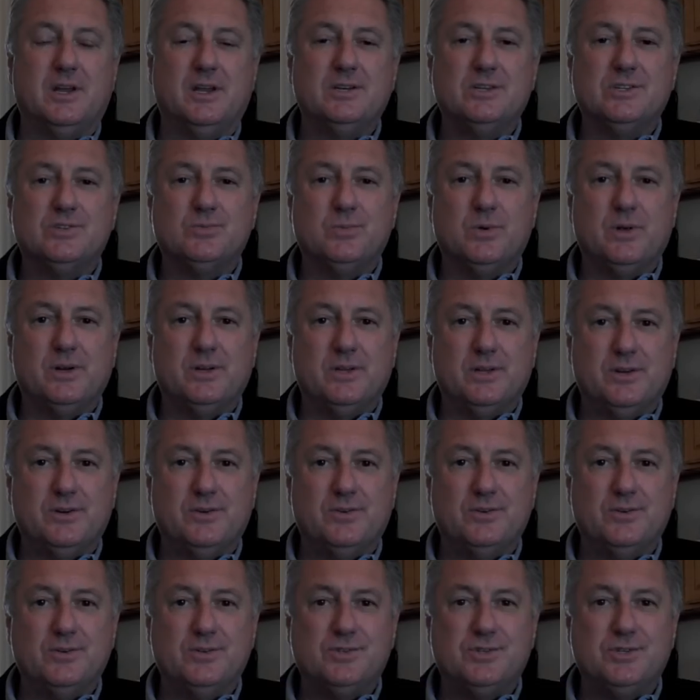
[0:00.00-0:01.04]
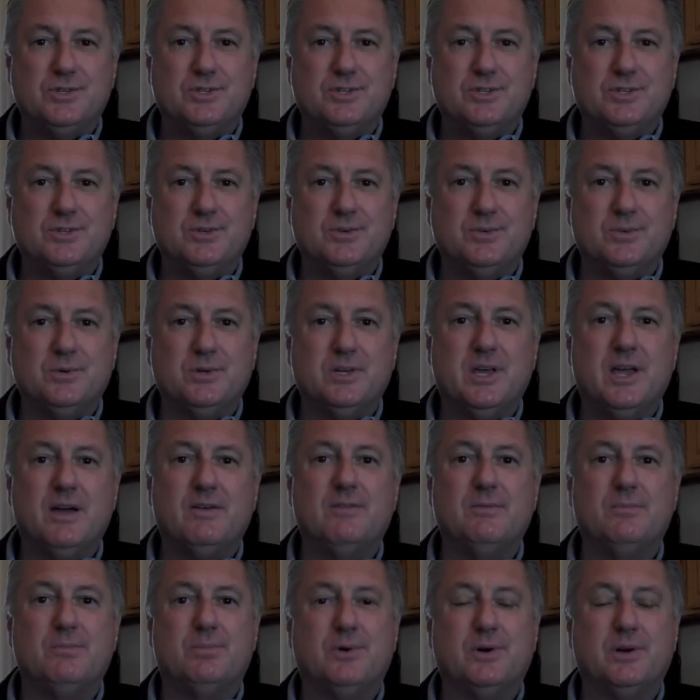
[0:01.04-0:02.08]
I just wanted to introduce you to
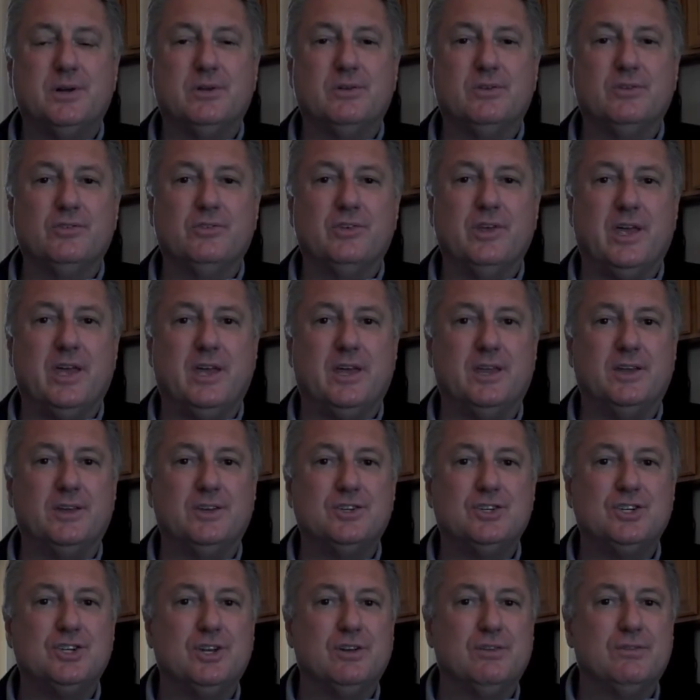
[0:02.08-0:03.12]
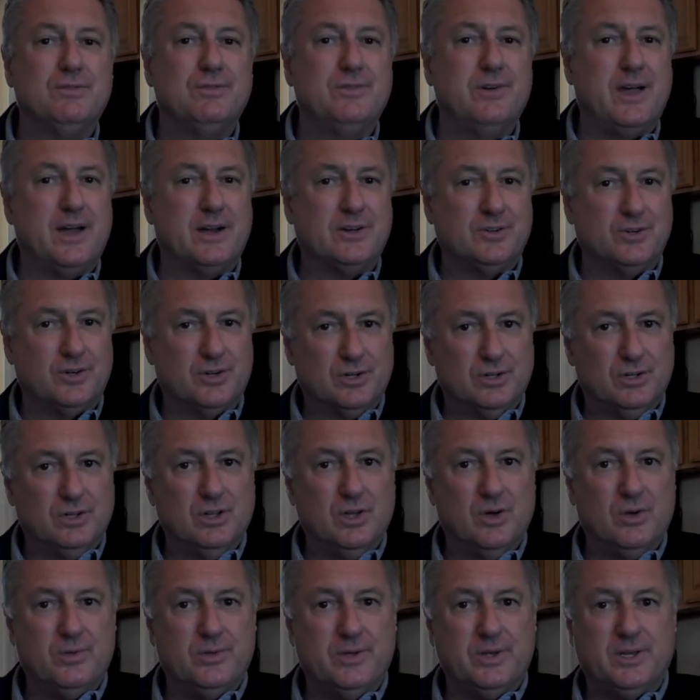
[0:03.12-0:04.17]
Kevin Pringles and Chill Factor
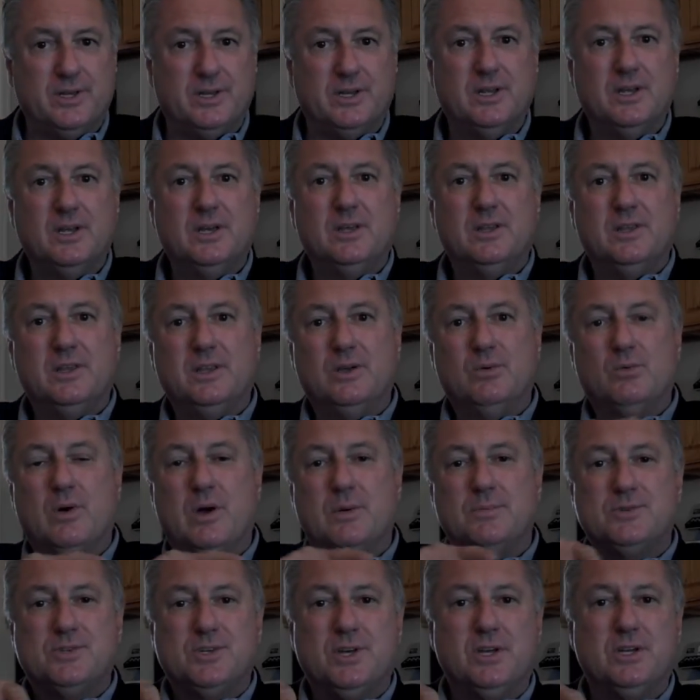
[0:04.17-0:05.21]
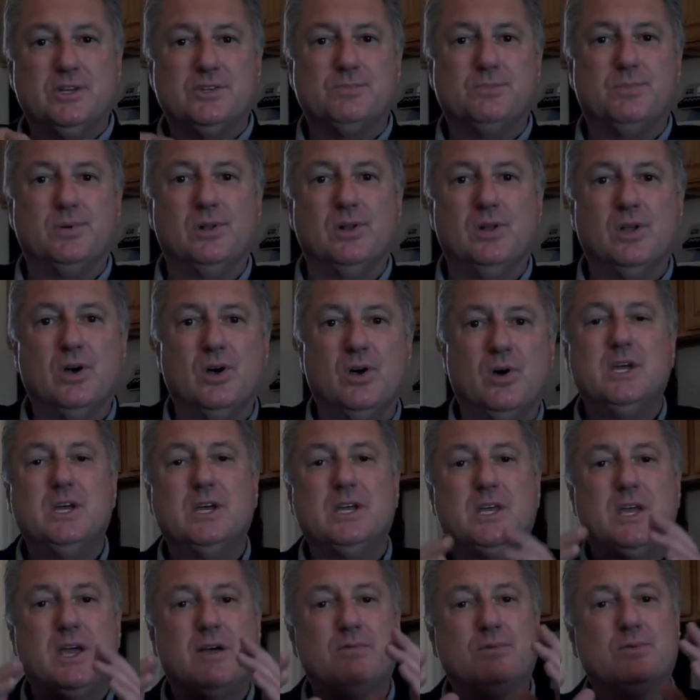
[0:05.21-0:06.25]
Clothing. The website is below.
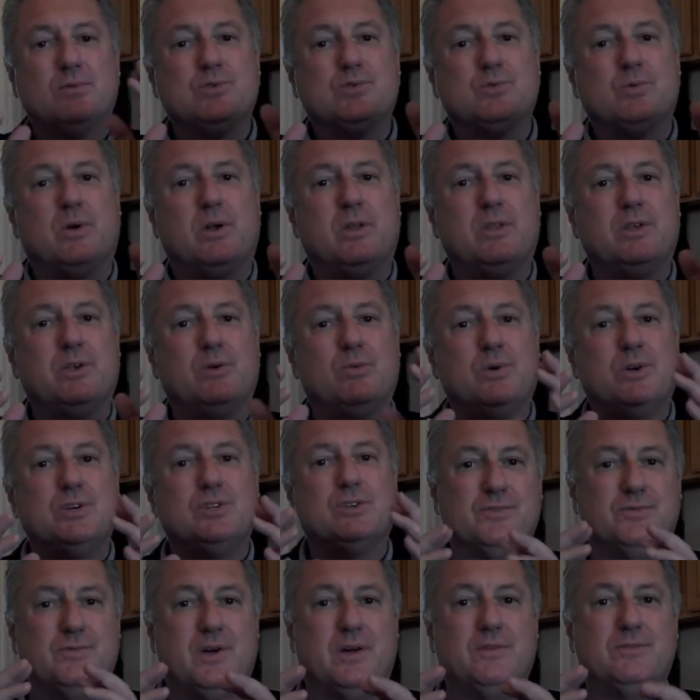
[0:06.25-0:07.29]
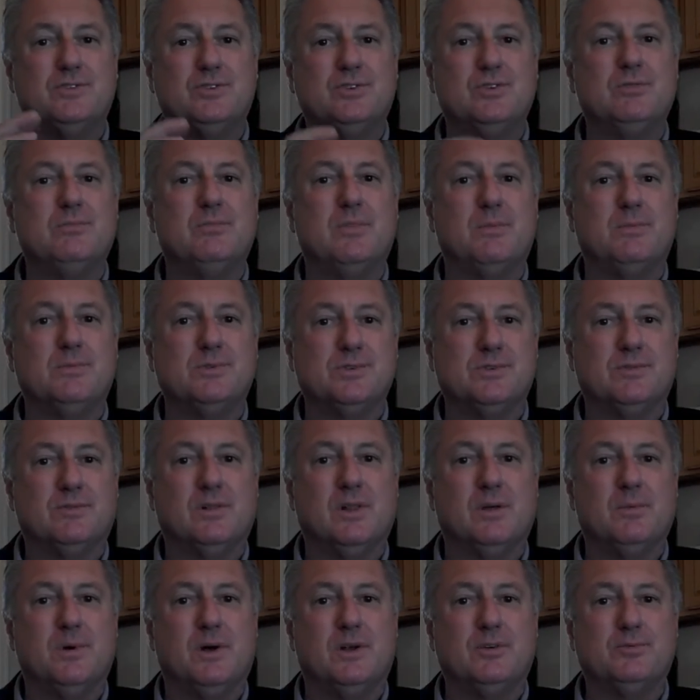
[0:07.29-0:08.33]
Kevin was one of the original five student members of
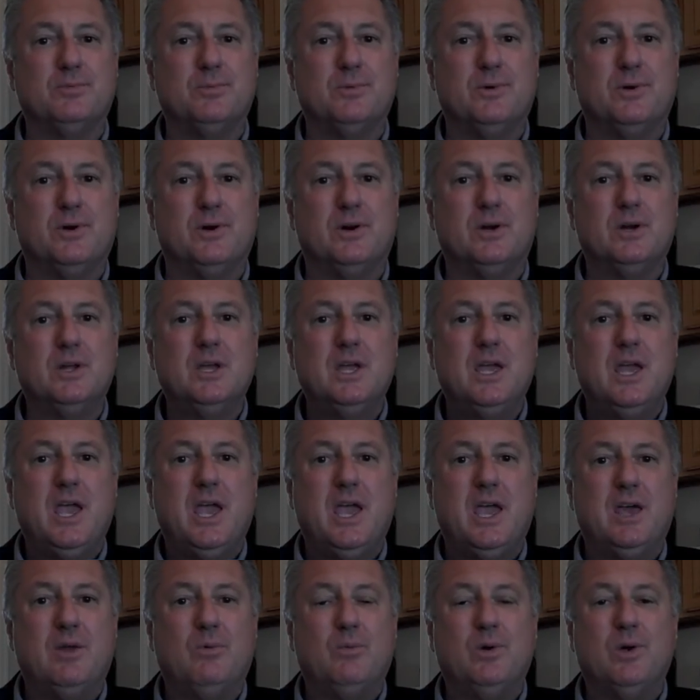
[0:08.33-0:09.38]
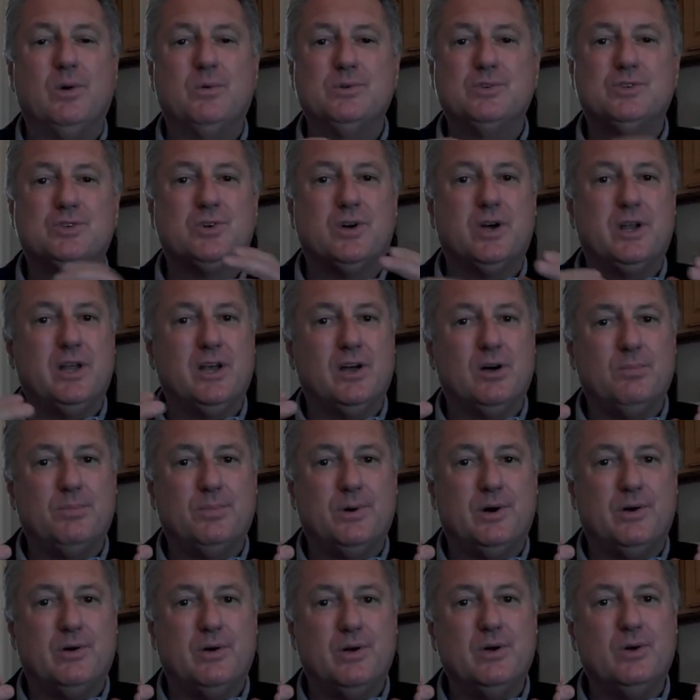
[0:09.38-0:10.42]
Club Entrepreneur, and we always try to help
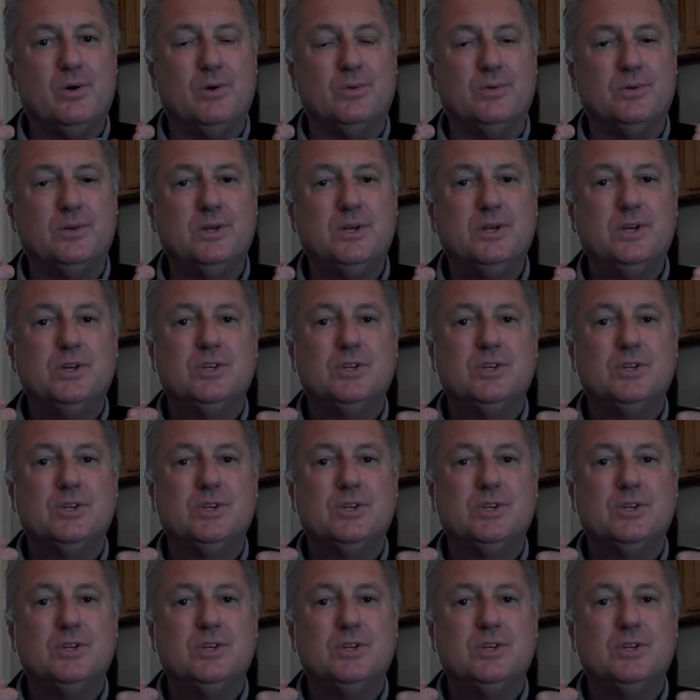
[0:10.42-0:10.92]
our own.